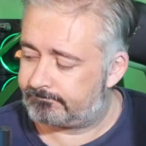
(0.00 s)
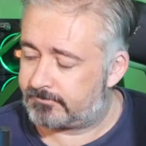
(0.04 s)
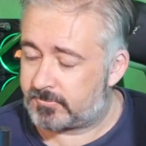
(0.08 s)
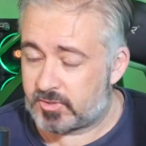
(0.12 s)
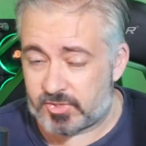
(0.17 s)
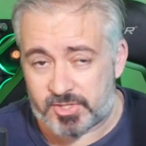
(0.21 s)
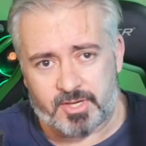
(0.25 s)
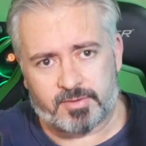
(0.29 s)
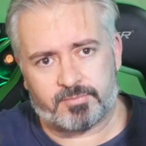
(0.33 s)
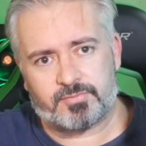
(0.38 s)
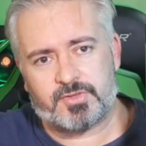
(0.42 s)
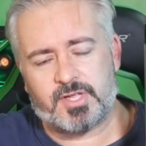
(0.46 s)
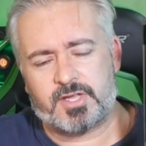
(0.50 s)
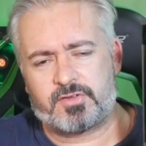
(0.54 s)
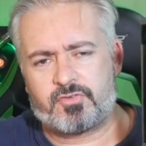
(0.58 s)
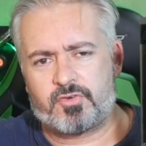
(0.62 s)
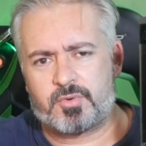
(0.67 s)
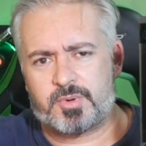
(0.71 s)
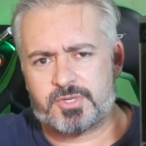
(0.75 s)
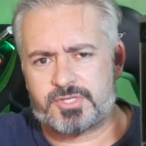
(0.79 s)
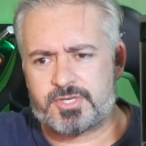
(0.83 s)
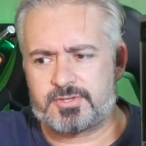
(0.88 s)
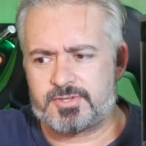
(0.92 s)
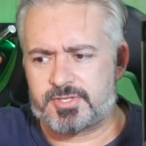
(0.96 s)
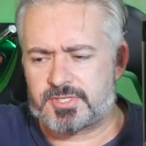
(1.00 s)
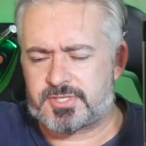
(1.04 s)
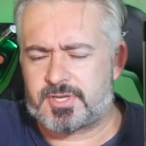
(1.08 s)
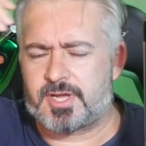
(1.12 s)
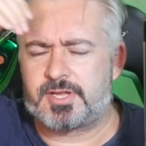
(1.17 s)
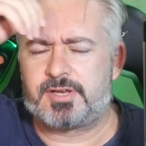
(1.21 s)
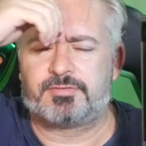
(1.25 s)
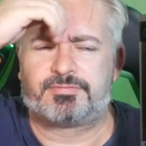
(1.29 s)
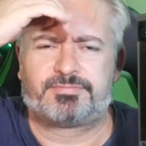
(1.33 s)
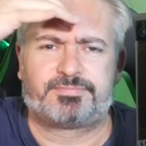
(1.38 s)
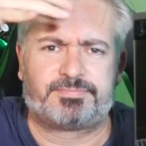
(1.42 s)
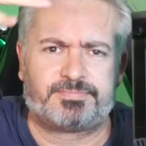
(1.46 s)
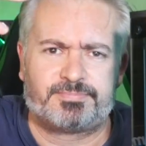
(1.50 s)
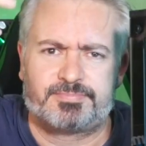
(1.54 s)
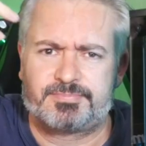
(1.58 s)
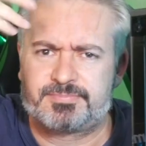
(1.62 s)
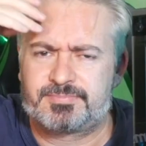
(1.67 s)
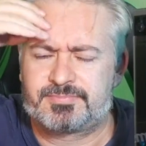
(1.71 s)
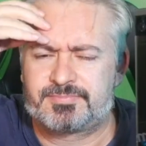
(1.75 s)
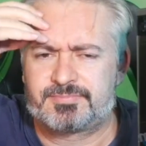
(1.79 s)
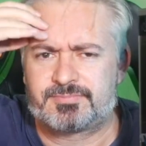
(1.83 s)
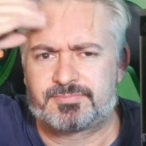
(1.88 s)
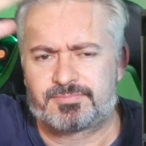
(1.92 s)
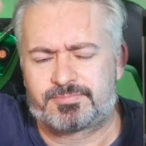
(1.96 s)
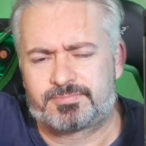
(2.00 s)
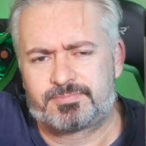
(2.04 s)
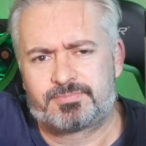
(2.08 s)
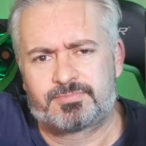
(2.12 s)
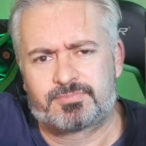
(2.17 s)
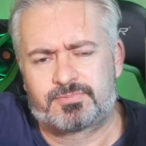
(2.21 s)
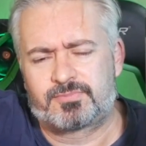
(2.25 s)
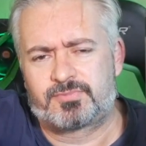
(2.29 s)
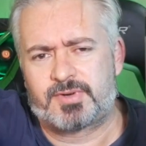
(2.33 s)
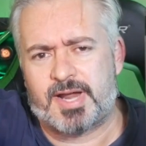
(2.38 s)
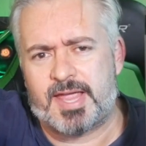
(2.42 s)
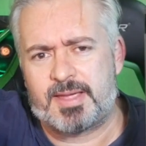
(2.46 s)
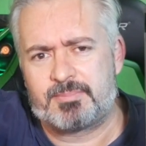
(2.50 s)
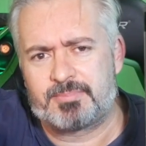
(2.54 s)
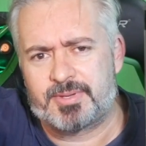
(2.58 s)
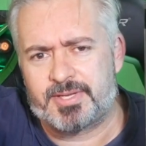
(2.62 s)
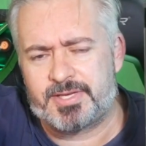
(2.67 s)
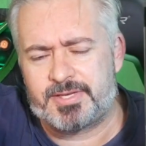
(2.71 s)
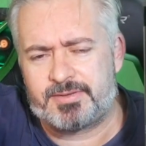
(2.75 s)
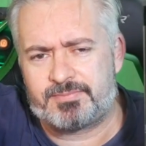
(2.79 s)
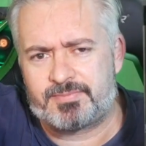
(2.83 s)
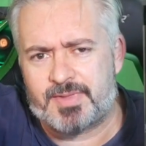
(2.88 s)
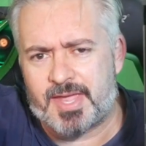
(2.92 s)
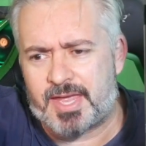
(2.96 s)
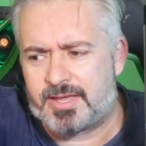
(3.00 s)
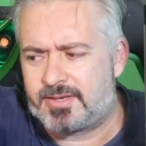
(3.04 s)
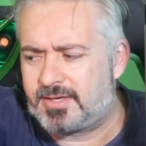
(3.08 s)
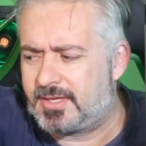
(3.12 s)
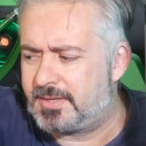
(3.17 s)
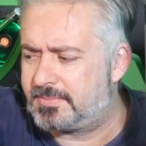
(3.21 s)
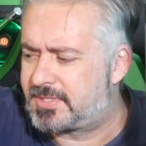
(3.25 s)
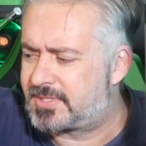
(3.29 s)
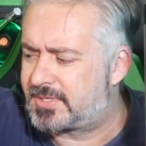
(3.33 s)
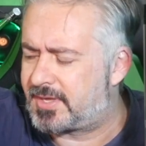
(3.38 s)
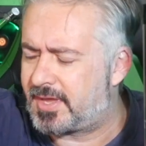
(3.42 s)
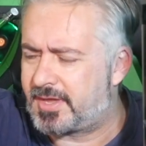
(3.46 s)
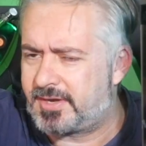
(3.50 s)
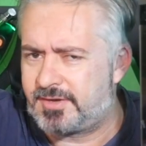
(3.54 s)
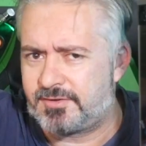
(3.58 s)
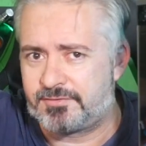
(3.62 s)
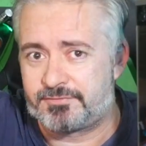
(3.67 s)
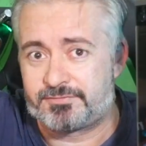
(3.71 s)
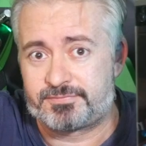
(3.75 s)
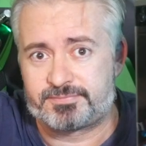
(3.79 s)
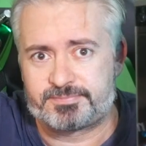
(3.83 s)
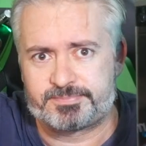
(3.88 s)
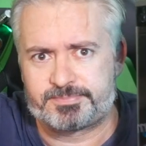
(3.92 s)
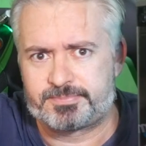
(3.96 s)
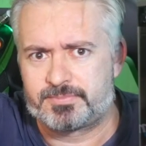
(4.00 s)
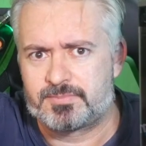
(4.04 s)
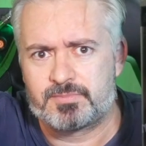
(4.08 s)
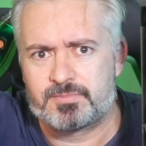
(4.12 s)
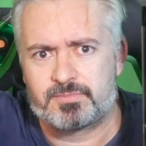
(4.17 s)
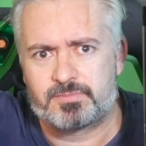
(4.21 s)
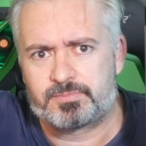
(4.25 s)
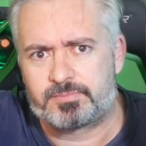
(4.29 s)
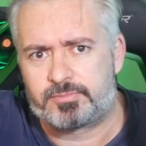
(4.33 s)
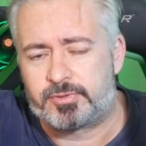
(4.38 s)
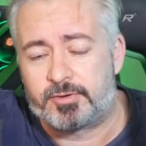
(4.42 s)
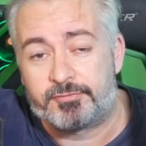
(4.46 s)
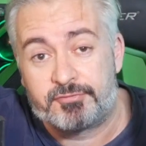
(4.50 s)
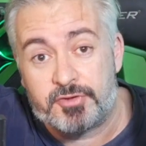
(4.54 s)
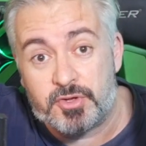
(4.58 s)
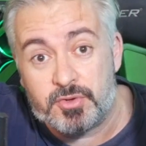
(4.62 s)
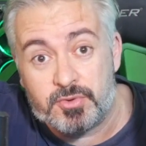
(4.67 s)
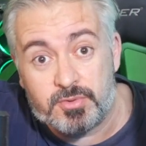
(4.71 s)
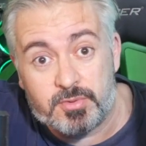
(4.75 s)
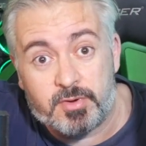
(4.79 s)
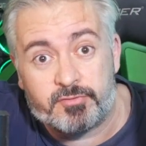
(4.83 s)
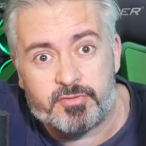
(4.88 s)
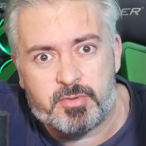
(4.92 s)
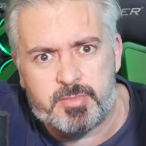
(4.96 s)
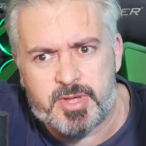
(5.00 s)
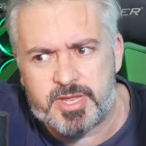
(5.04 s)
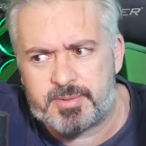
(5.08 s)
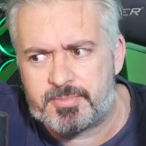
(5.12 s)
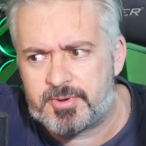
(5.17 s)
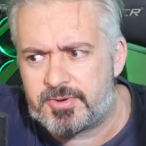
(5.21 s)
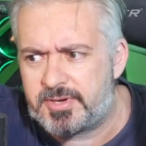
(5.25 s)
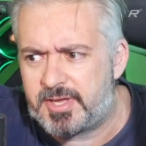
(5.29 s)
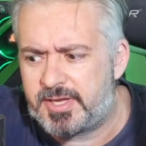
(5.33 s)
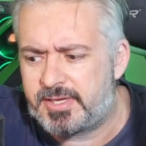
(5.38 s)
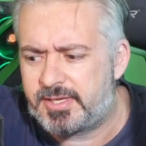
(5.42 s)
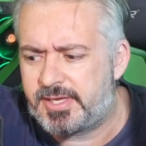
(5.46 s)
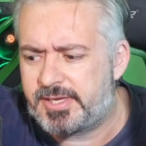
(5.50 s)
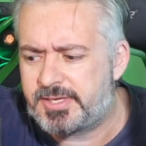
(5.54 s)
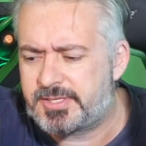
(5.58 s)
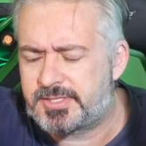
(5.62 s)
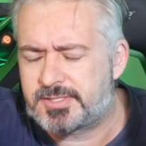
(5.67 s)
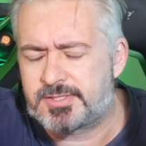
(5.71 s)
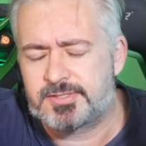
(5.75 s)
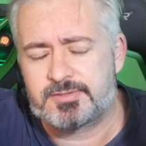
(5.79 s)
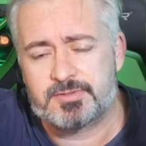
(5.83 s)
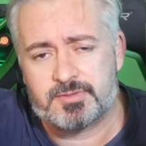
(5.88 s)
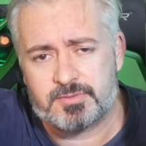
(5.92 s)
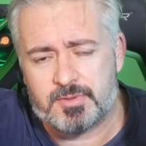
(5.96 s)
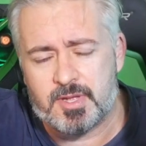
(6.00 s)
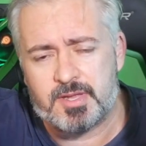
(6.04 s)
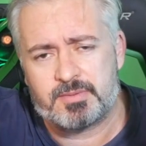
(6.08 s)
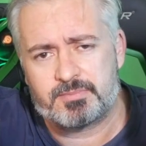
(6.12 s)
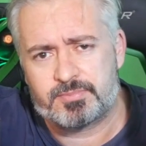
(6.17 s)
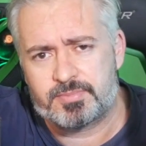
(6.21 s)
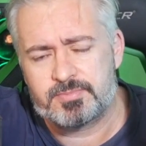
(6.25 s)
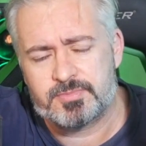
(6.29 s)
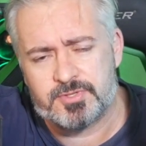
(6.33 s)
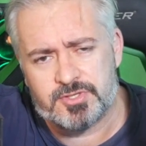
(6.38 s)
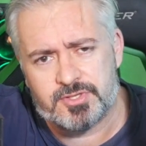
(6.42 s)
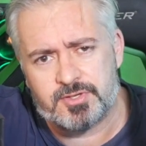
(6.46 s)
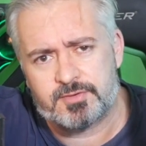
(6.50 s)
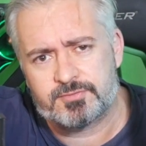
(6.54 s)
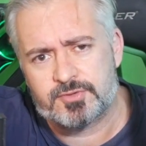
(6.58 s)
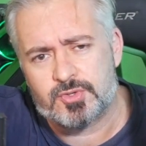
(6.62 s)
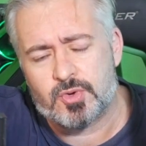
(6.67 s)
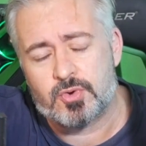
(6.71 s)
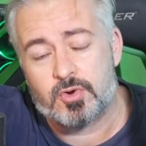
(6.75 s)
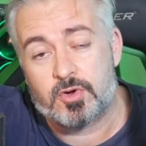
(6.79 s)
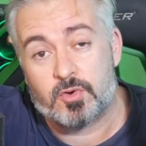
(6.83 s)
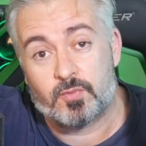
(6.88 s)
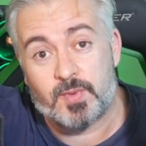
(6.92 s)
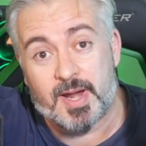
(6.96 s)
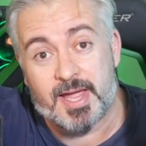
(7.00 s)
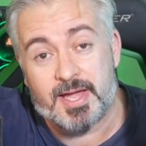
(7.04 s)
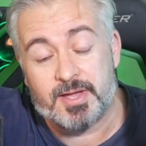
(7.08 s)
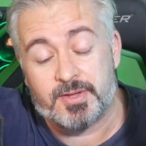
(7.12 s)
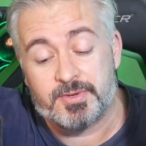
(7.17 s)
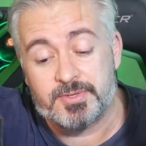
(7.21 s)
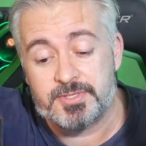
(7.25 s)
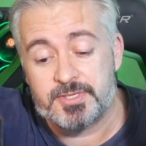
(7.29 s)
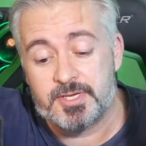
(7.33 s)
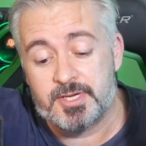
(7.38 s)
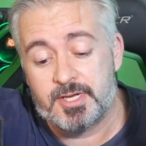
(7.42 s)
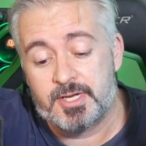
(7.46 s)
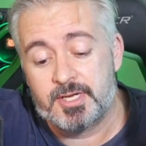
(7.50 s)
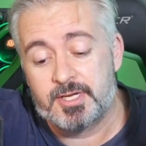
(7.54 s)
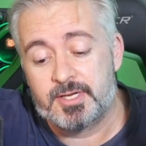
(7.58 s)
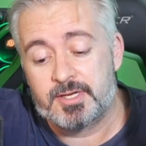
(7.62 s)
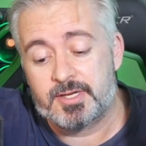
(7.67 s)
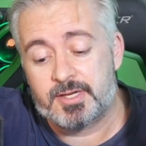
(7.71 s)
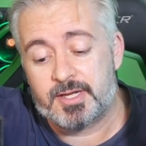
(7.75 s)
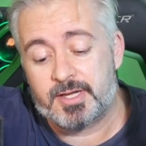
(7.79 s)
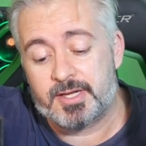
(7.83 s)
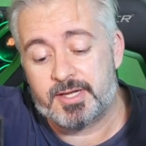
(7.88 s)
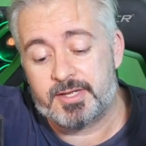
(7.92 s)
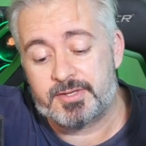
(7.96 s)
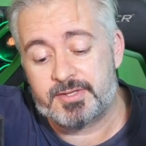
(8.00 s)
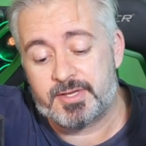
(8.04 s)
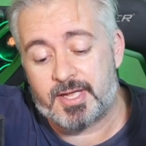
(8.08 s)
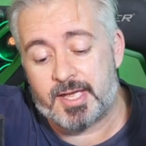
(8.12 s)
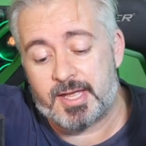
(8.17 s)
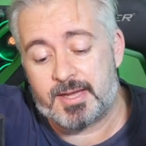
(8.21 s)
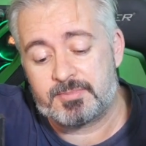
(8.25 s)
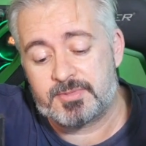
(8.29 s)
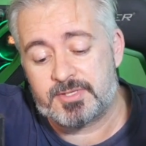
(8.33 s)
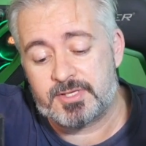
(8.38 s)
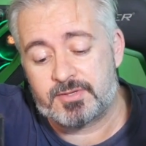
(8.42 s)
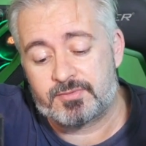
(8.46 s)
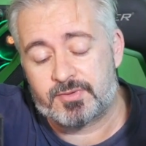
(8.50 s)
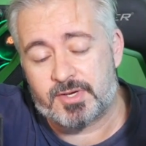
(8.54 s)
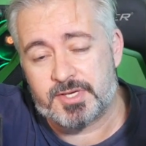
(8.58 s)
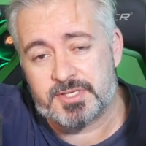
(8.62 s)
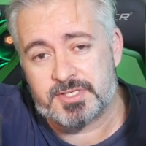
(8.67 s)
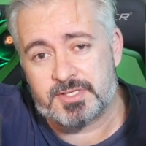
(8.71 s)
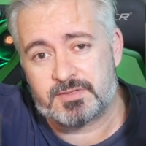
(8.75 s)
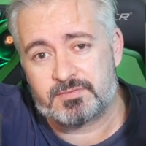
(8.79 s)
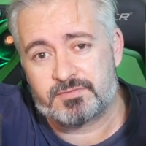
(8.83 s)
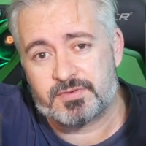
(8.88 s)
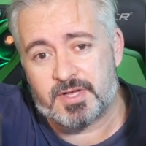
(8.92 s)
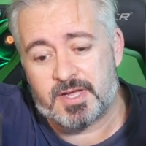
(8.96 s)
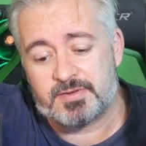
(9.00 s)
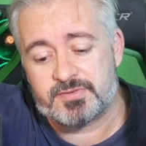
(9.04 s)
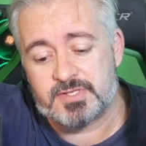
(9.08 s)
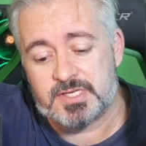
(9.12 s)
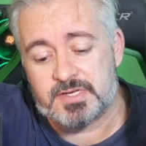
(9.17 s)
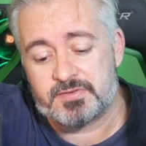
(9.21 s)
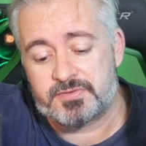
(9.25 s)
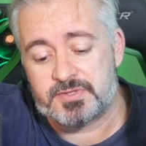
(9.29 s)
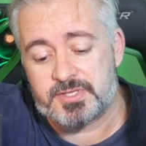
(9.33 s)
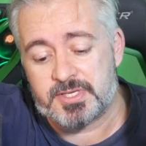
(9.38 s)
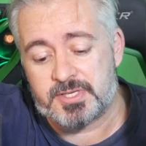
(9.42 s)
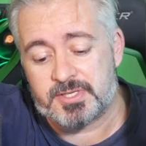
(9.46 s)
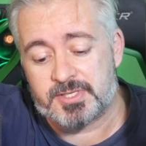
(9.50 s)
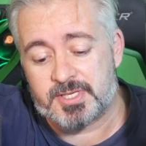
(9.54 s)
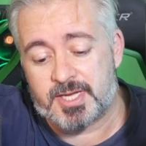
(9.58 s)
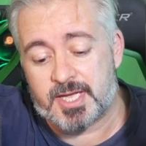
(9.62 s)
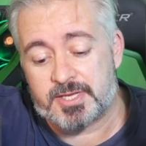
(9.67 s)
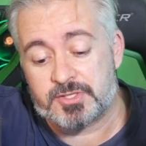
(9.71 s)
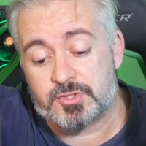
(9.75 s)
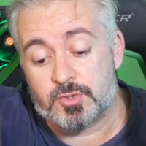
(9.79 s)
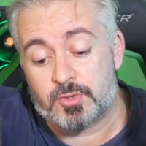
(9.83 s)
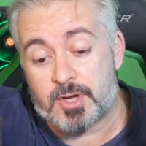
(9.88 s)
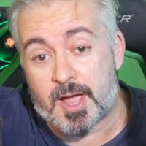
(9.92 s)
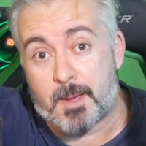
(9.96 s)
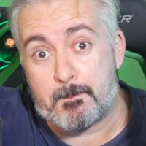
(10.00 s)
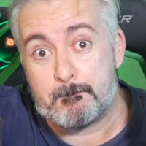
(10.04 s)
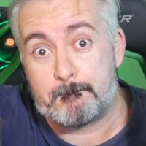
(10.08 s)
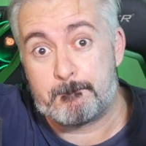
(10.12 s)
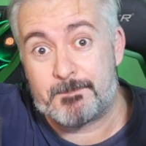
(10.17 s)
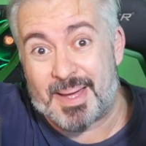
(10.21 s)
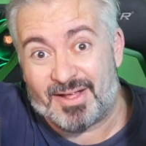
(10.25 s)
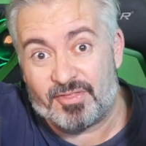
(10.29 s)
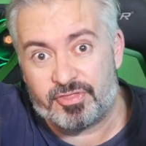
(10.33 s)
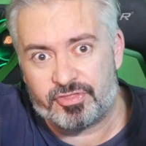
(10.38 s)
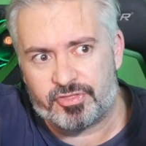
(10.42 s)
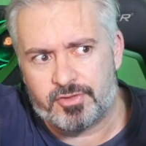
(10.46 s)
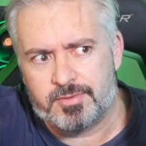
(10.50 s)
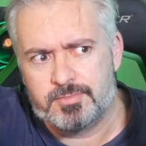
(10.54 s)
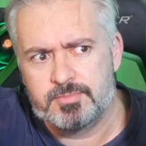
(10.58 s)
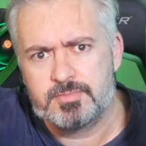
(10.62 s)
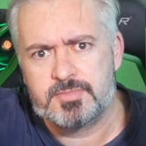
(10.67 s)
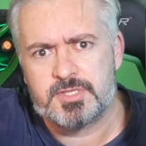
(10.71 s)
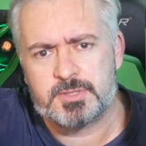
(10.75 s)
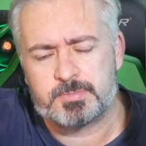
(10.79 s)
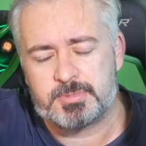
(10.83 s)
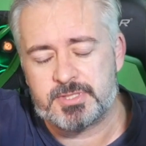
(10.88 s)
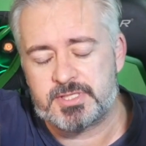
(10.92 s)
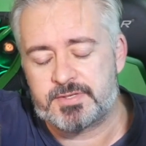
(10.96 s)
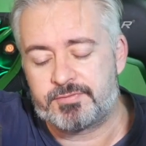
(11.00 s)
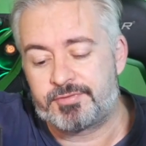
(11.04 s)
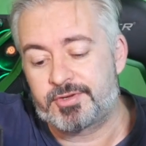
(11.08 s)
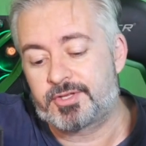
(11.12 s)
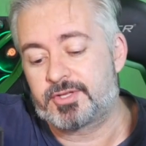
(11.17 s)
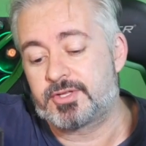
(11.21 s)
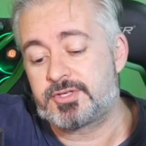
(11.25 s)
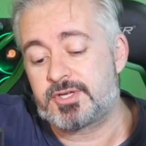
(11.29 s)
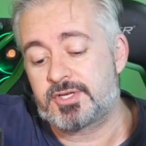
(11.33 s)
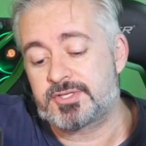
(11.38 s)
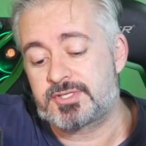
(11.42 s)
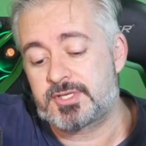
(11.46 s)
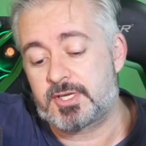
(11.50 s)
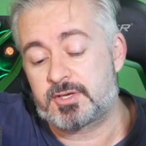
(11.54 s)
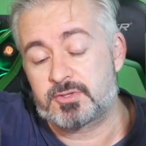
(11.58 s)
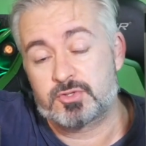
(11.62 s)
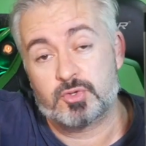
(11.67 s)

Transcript: So yeah, thank you for watching this kind of rambly, ad-libs kind of review of a motherboard, I guess, and sort of talk around the AMD Ryzen 5 stuff, seeing as I can't talk about them specifically just yet.